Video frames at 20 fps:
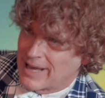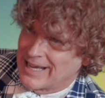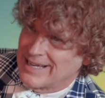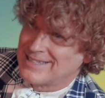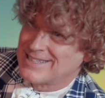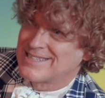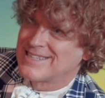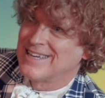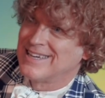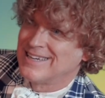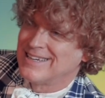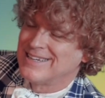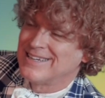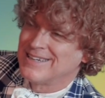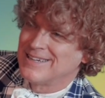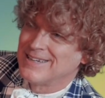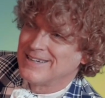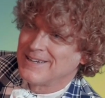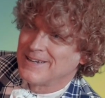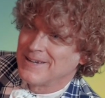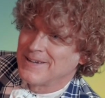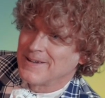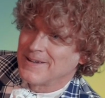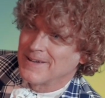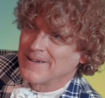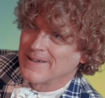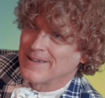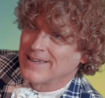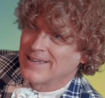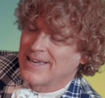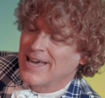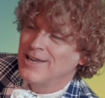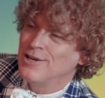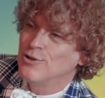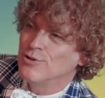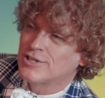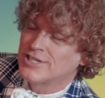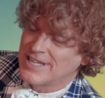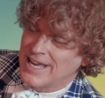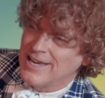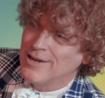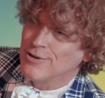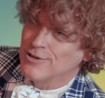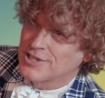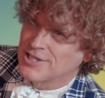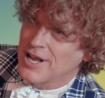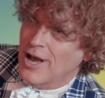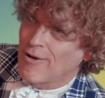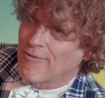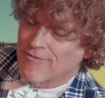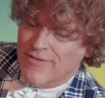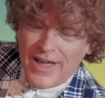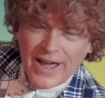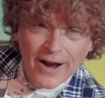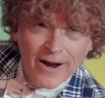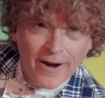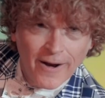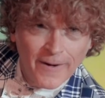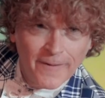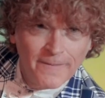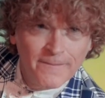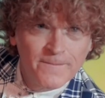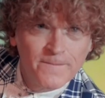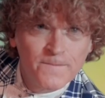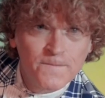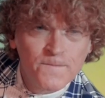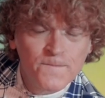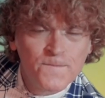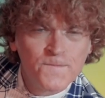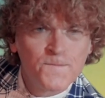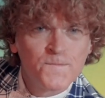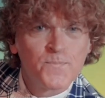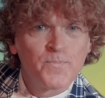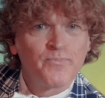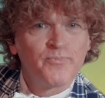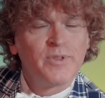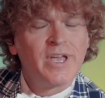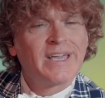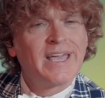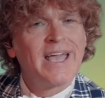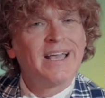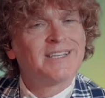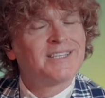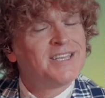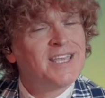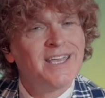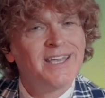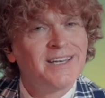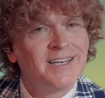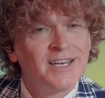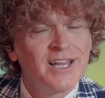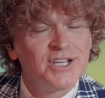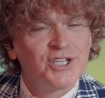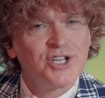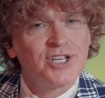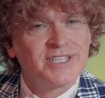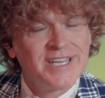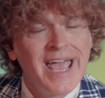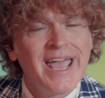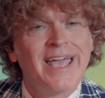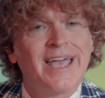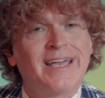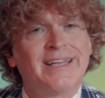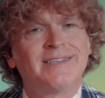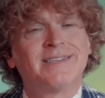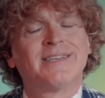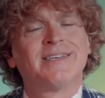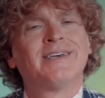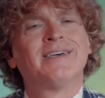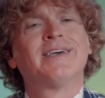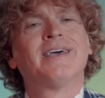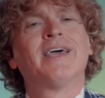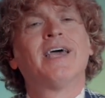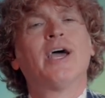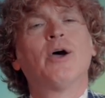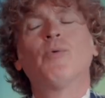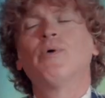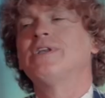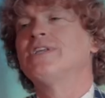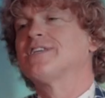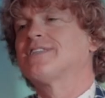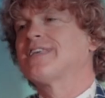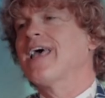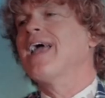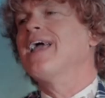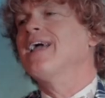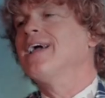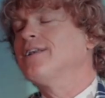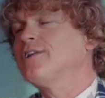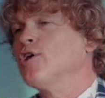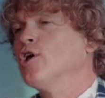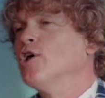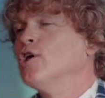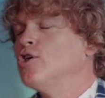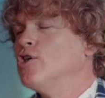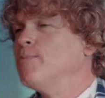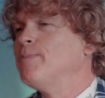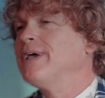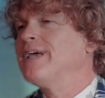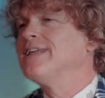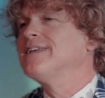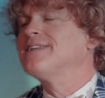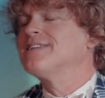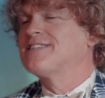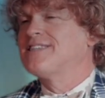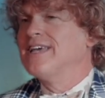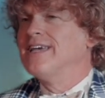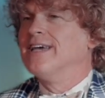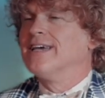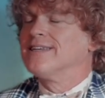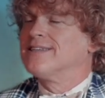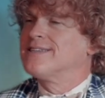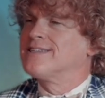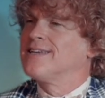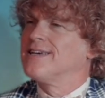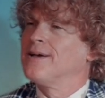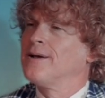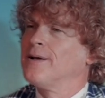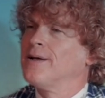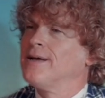it Amen. can you see yourself there yes. you can't see it unless you say it and when you say it you begin to see it